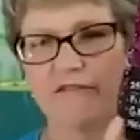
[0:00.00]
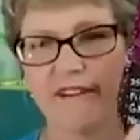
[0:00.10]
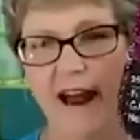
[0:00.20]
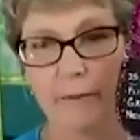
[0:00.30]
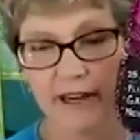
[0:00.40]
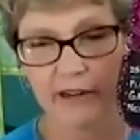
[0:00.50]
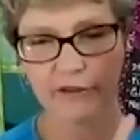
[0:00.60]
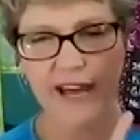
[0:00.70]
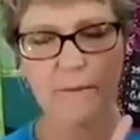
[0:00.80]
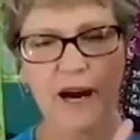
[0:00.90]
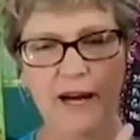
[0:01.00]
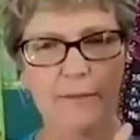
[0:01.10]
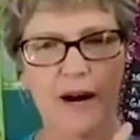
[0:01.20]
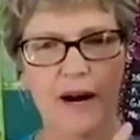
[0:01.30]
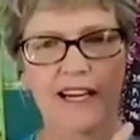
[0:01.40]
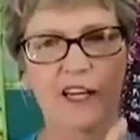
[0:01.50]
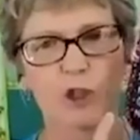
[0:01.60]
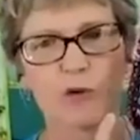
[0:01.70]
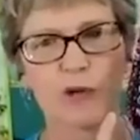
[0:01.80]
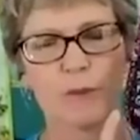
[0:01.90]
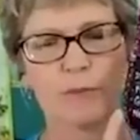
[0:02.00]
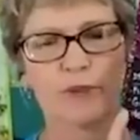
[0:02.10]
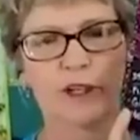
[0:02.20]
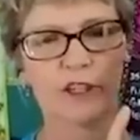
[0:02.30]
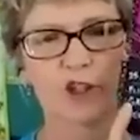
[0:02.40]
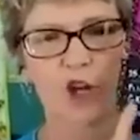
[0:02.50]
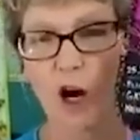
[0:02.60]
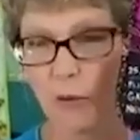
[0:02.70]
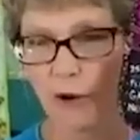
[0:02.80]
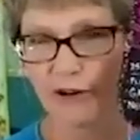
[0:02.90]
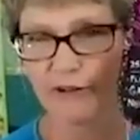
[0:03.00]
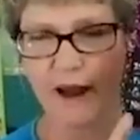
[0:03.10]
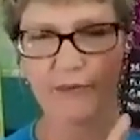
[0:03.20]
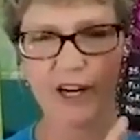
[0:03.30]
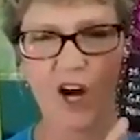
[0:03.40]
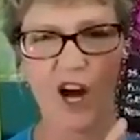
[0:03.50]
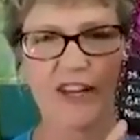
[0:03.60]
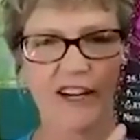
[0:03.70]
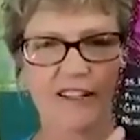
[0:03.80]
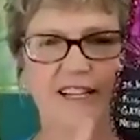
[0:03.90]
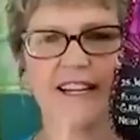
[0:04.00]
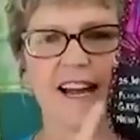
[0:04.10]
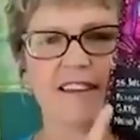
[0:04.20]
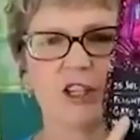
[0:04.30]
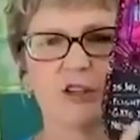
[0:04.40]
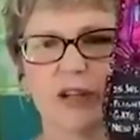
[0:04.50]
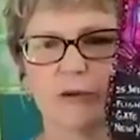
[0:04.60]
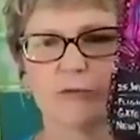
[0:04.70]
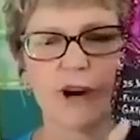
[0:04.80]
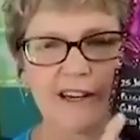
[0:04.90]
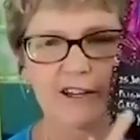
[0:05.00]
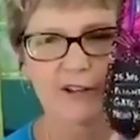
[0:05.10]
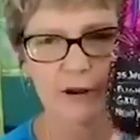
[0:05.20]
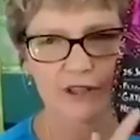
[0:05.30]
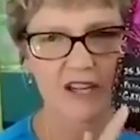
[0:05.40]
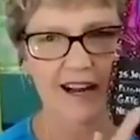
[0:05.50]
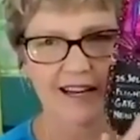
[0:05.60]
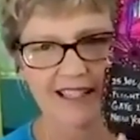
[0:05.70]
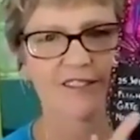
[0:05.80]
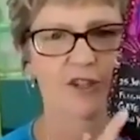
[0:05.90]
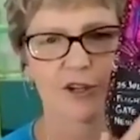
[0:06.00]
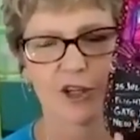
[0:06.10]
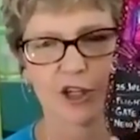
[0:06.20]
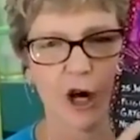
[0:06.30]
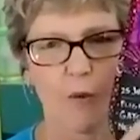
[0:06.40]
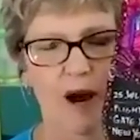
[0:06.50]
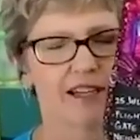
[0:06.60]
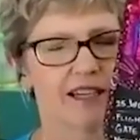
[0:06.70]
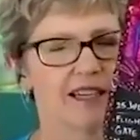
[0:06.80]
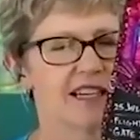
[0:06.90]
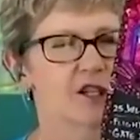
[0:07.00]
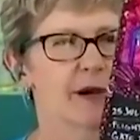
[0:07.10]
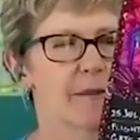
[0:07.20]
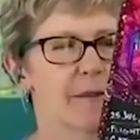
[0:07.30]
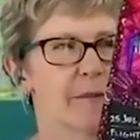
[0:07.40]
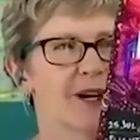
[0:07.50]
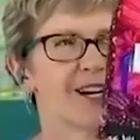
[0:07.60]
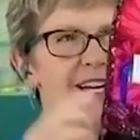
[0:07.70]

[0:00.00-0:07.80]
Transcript: fabric for that bottom pocket you can put chalkboard fabric on there and then you can write your notes on it so you know what you need to remember